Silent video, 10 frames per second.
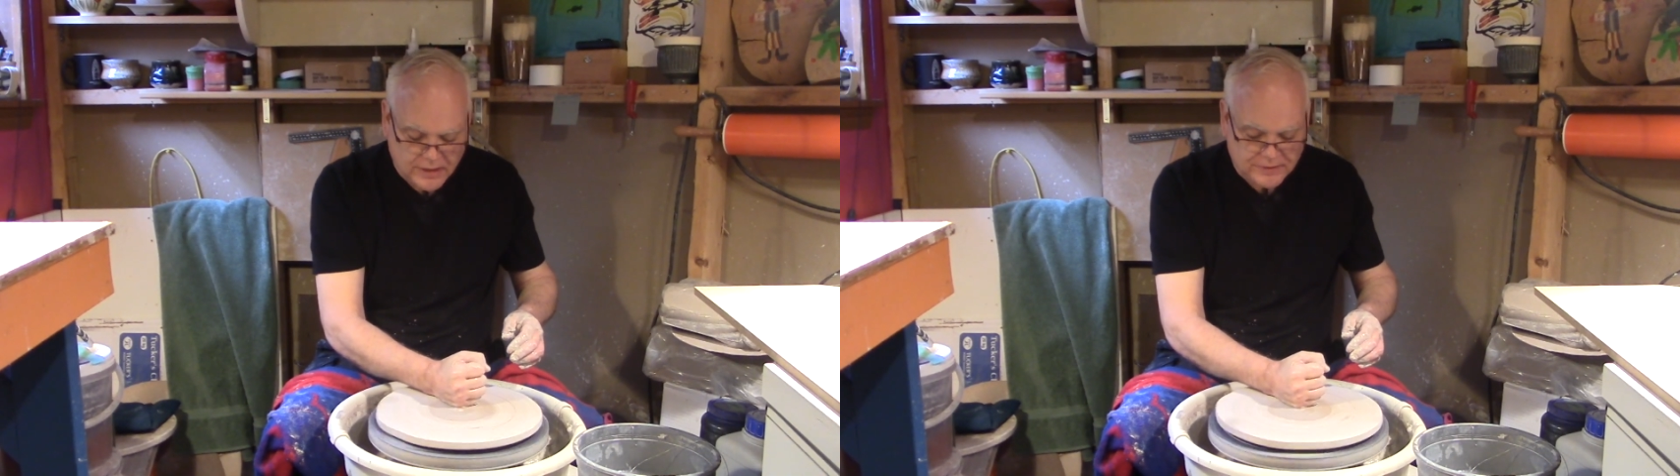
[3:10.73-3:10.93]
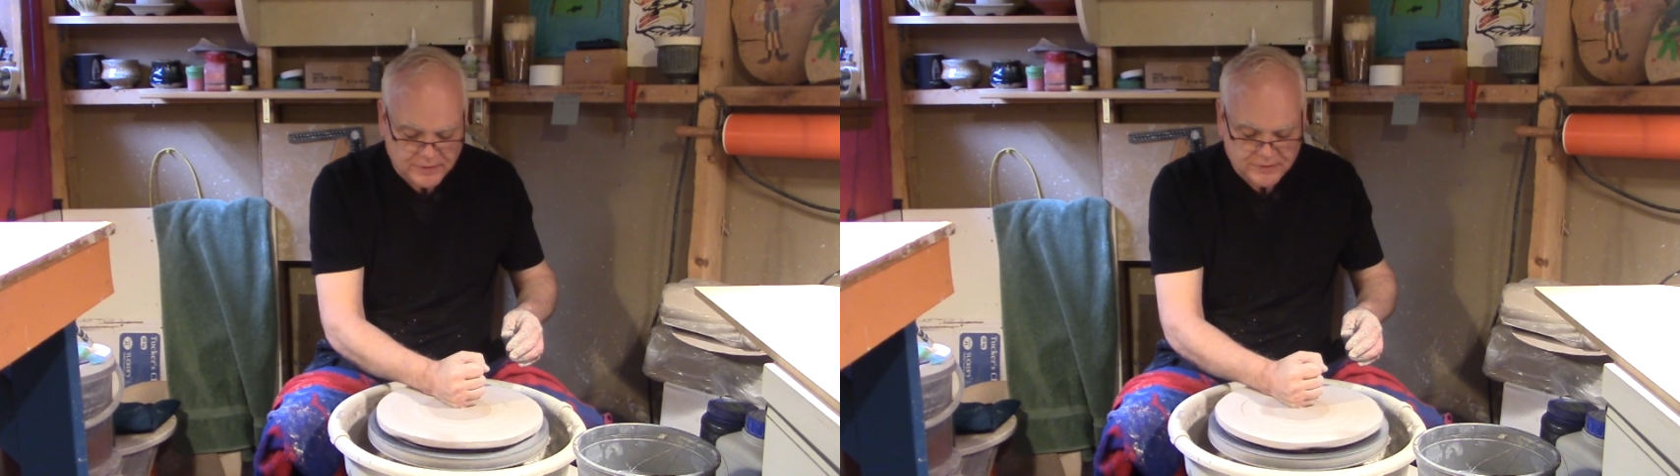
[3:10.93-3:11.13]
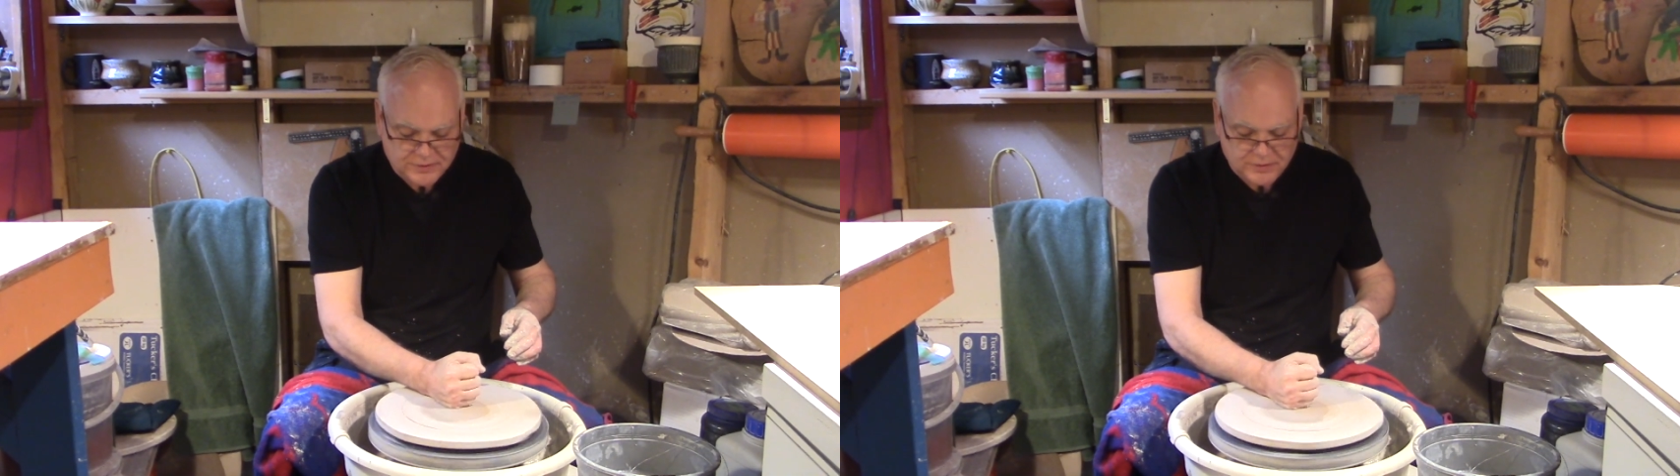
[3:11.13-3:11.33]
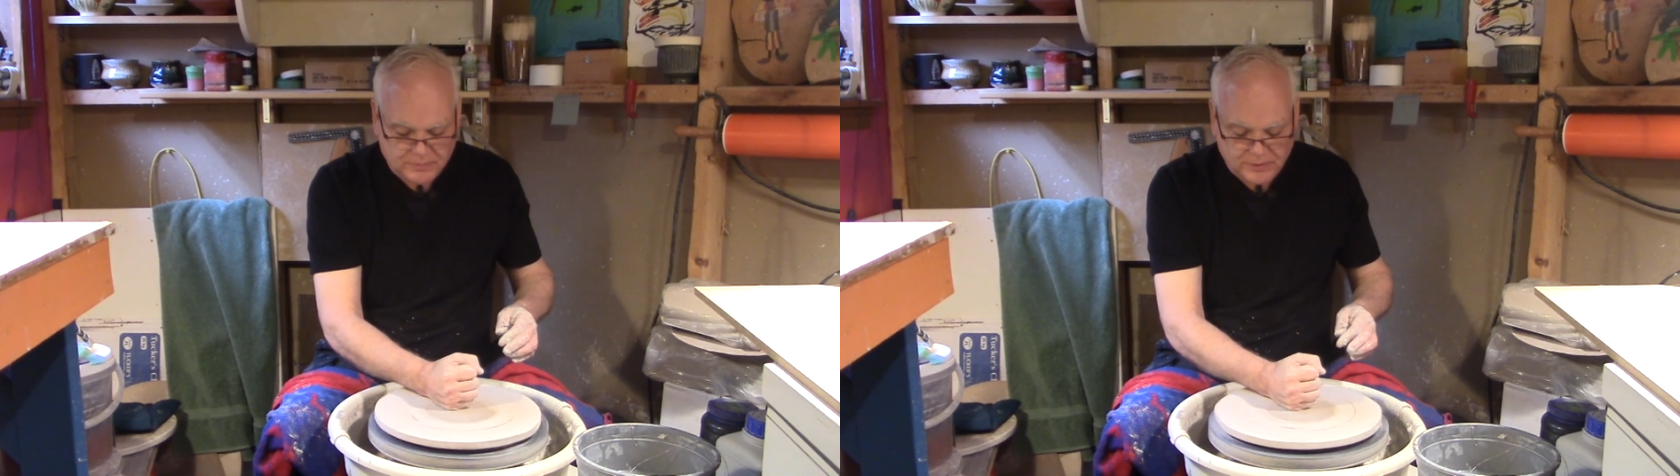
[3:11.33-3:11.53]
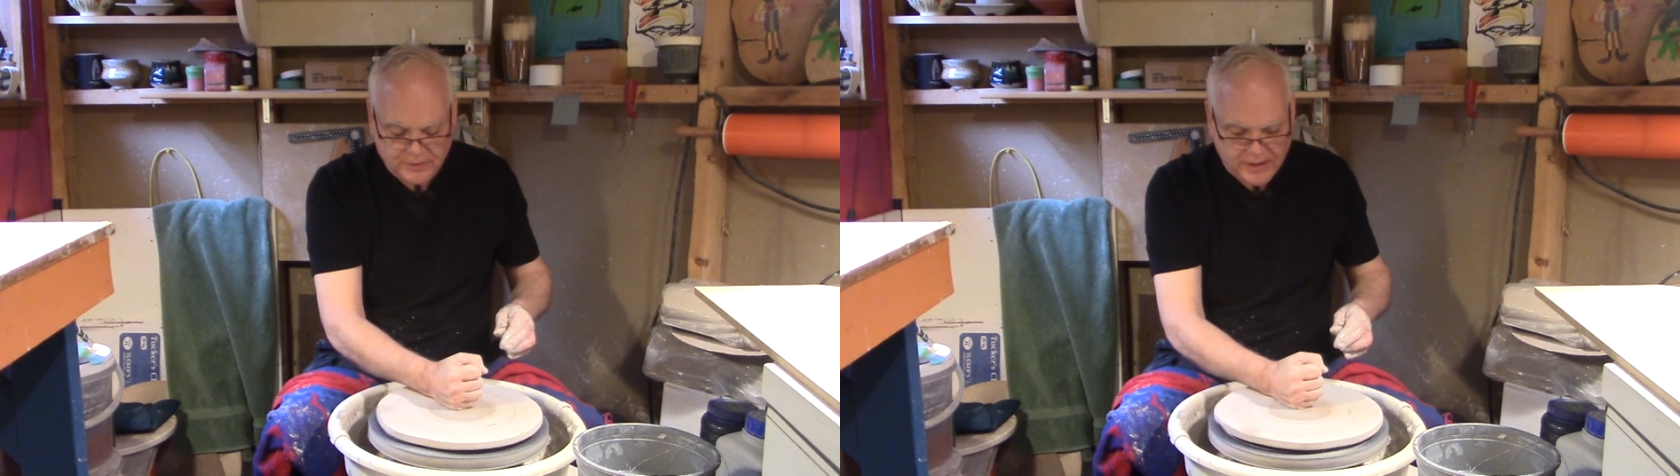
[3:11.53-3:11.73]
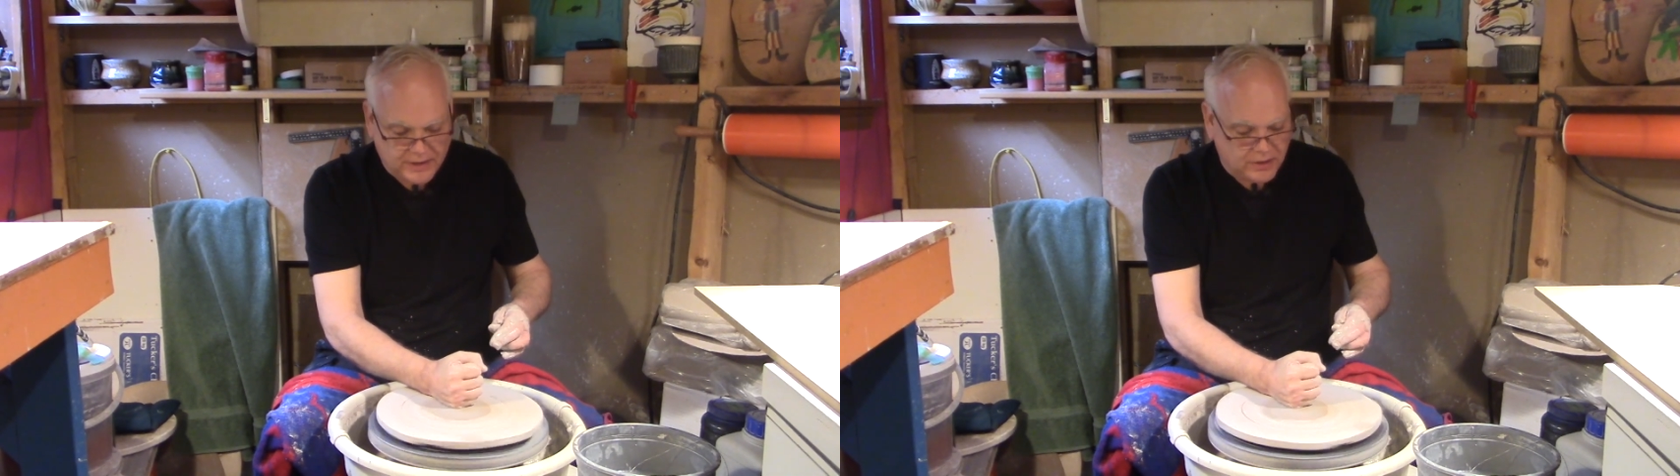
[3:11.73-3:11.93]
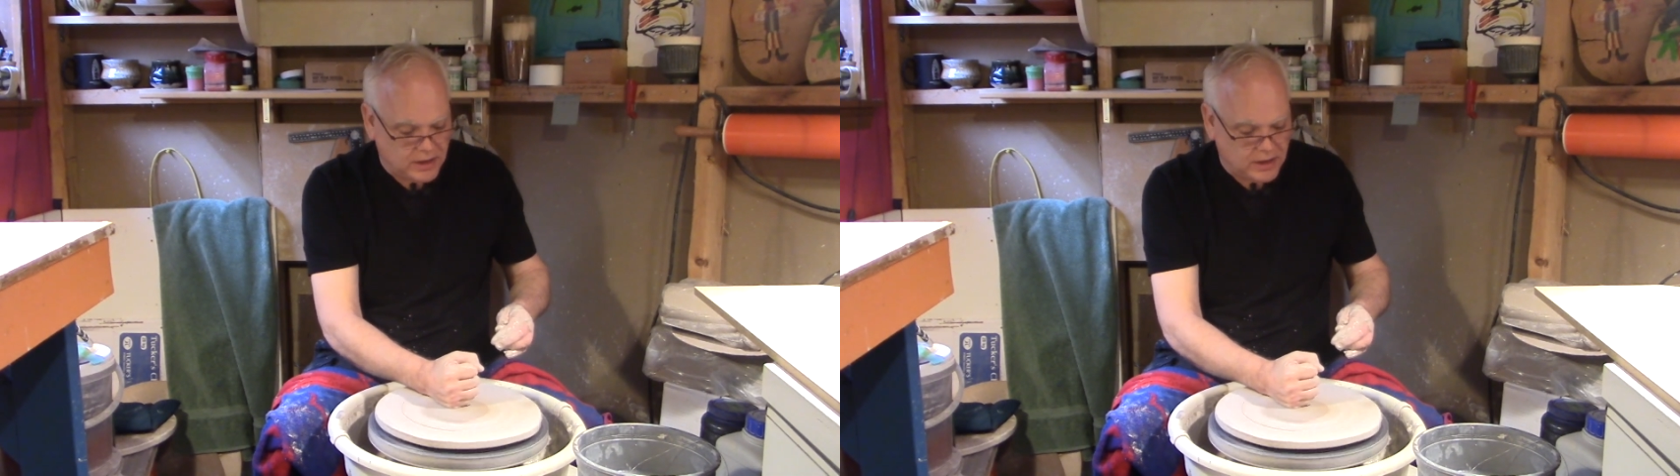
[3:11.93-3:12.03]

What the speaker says: nothing is going to pull that